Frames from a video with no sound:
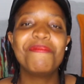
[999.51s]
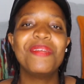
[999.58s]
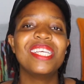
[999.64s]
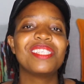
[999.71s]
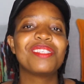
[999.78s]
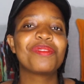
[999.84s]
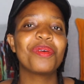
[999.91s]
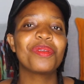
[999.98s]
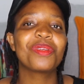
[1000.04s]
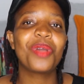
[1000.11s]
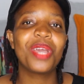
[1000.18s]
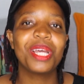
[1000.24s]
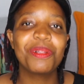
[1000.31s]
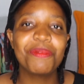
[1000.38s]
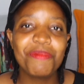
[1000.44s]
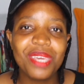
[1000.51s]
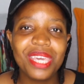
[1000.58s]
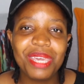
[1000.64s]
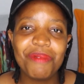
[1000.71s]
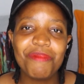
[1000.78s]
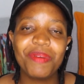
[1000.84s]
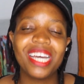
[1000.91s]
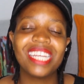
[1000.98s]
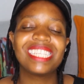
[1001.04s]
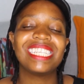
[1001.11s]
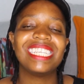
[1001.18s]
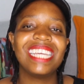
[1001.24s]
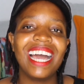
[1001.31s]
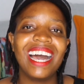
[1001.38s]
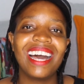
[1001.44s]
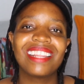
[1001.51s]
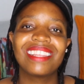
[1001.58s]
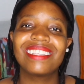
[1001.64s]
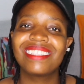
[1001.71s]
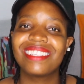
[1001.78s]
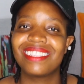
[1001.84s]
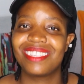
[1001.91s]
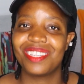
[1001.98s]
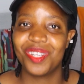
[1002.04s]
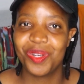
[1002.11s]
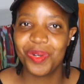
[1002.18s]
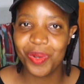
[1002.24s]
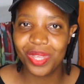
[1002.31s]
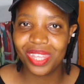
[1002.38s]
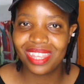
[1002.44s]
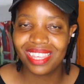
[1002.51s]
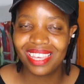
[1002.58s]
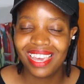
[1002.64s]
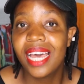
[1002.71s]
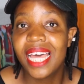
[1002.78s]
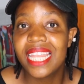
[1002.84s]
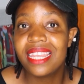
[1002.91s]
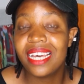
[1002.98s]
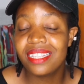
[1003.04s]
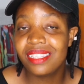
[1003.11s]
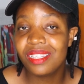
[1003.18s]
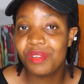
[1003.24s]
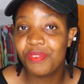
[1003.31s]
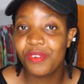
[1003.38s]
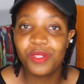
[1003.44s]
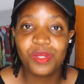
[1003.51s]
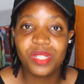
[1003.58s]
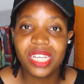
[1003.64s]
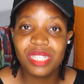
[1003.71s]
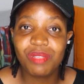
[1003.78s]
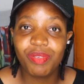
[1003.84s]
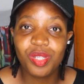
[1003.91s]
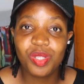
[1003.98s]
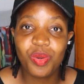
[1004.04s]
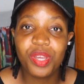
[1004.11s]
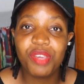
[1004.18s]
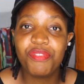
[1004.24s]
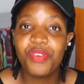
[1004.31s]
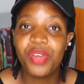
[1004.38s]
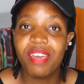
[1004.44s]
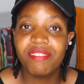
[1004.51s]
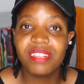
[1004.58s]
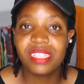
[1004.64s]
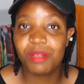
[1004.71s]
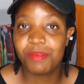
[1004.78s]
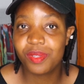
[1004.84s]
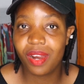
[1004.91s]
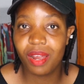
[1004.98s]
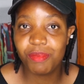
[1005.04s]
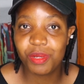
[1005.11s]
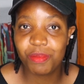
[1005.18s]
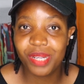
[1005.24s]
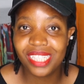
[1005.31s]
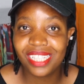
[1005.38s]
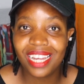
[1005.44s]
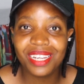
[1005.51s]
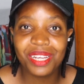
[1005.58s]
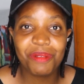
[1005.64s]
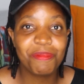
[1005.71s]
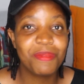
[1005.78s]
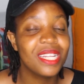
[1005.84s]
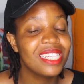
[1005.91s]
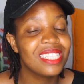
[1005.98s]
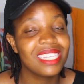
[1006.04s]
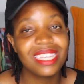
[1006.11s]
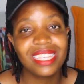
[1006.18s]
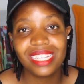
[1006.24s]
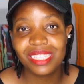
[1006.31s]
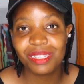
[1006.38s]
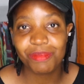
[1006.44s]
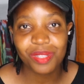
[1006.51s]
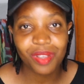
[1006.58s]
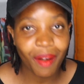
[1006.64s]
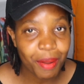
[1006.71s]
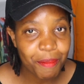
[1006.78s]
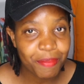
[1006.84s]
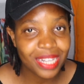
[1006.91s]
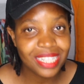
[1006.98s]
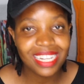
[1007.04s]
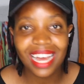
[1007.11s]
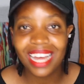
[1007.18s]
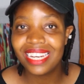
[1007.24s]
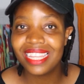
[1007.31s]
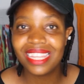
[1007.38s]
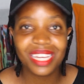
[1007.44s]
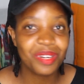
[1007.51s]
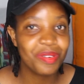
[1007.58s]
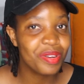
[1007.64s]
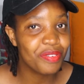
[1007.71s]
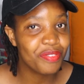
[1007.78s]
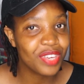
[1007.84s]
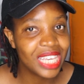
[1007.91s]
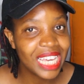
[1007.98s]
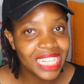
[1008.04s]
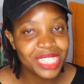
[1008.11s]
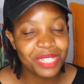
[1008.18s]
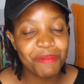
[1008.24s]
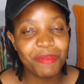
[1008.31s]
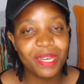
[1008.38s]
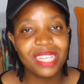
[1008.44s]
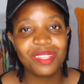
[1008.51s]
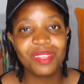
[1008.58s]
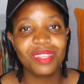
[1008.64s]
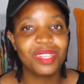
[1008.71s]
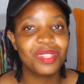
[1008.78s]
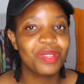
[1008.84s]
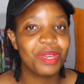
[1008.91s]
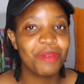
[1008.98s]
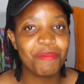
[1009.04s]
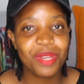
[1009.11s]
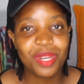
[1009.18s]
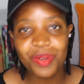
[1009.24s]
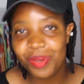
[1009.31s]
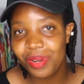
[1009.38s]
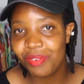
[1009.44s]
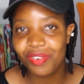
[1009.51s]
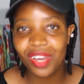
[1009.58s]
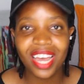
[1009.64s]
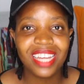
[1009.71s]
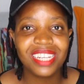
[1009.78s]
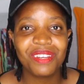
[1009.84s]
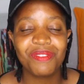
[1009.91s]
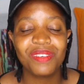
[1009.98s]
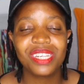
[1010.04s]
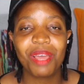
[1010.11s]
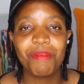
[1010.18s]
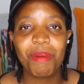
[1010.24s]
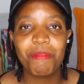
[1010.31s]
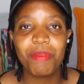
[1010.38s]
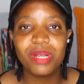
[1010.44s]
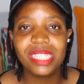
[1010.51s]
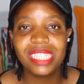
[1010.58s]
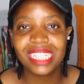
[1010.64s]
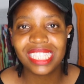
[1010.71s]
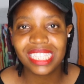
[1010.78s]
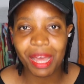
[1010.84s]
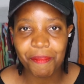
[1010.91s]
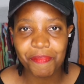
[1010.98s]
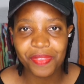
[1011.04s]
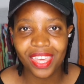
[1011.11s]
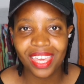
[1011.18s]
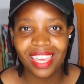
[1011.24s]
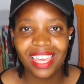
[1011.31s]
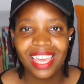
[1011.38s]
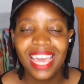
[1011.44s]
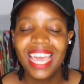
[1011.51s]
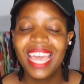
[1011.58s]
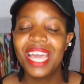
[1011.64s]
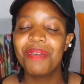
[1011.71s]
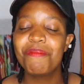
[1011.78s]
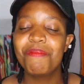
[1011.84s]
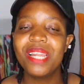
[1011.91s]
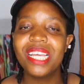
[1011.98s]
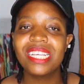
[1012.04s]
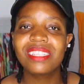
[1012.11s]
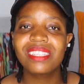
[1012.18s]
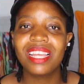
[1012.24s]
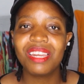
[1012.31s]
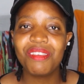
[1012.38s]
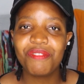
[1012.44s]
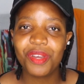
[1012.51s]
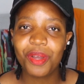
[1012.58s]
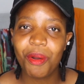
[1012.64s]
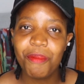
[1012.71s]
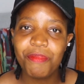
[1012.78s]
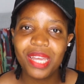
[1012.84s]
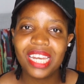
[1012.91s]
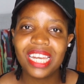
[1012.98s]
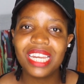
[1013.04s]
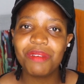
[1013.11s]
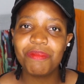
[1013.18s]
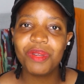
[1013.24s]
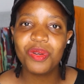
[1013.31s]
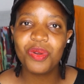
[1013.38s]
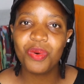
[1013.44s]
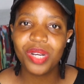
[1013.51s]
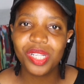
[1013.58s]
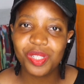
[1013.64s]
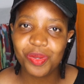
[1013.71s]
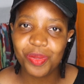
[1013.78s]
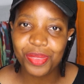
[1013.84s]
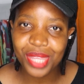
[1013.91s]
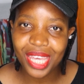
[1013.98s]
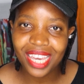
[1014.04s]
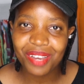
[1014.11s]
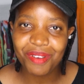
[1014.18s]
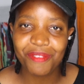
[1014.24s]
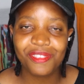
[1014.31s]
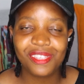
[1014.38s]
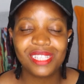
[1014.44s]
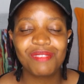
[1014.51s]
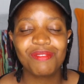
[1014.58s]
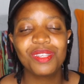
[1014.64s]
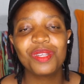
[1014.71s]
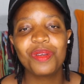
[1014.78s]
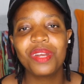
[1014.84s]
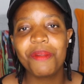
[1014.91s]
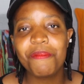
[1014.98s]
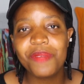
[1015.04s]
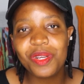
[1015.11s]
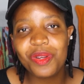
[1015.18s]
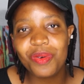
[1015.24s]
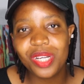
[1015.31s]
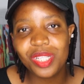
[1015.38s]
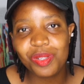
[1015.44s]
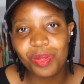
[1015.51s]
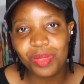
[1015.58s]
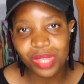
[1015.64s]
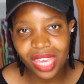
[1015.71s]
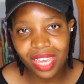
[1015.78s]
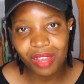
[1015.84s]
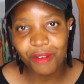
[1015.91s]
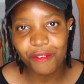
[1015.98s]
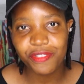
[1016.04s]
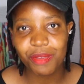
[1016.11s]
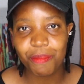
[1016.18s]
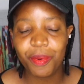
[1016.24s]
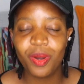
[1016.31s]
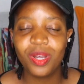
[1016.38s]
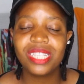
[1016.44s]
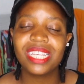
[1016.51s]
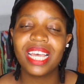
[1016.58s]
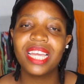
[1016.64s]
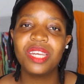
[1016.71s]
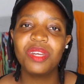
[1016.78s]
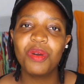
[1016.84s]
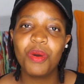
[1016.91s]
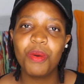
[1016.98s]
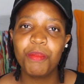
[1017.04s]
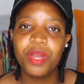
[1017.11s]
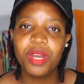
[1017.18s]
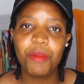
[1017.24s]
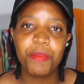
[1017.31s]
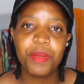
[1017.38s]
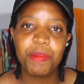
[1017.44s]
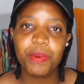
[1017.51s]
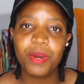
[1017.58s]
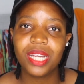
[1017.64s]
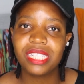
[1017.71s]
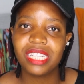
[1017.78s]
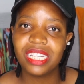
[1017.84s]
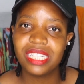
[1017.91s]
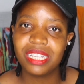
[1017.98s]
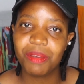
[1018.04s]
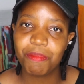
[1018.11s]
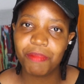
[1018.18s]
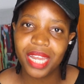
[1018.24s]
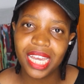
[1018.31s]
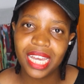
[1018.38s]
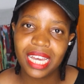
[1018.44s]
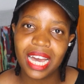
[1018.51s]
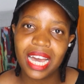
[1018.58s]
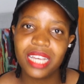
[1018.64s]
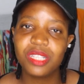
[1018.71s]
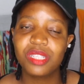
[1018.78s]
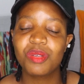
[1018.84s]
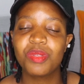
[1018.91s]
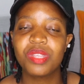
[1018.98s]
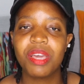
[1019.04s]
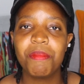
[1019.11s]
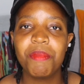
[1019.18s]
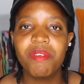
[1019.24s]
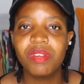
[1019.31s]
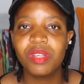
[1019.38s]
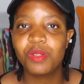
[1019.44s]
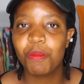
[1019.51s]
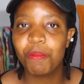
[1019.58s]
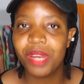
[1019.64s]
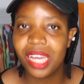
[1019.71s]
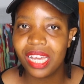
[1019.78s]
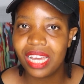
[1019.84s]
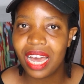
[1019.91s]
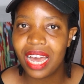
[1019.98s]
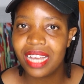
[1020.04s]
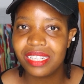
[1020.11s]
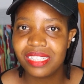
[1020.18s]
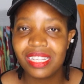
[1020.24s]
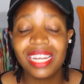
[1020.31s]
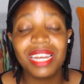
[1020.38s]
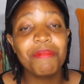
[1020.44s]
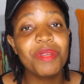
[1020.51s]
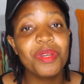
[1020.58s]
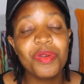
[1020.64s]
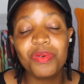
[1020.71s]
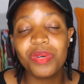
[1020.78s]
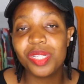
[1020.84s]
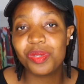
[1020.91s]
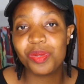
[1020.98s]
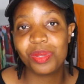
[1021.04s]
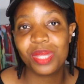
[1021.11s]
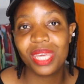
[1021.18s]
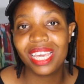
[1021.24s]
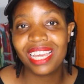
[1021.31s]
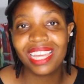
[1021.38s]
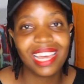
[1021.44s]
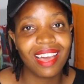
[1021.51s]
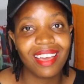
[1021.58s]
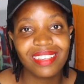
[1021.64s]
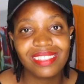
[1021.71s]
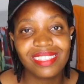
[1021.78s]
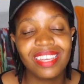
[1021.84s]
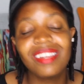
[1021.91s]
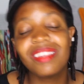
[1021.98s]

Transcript: Please don't kill me, but yeah, this is the truth. That's it for today's video. If you haven't subscribed to my channel, please hit that subscribe button and that notification bell so that you can be notified every time I'm posting something. Please leave a comment. Let me know what you think of this video. Let me know what you think of the points. I know many people are dating black guys, or they're married to black guys. Let me know what you think, guys.